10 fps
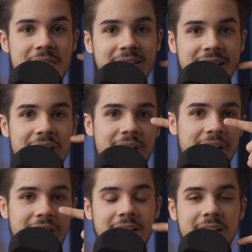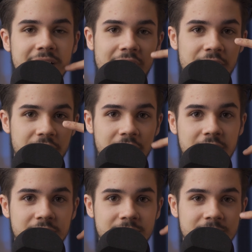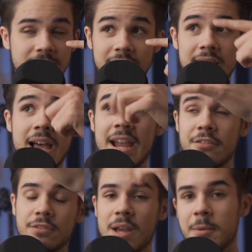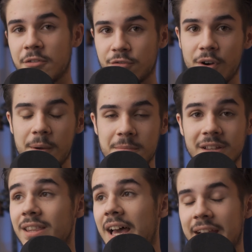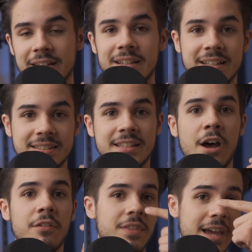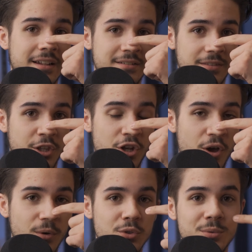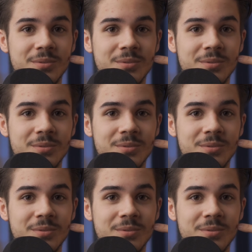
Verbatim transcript: in this area of a uh, light coming from the light itself that the nose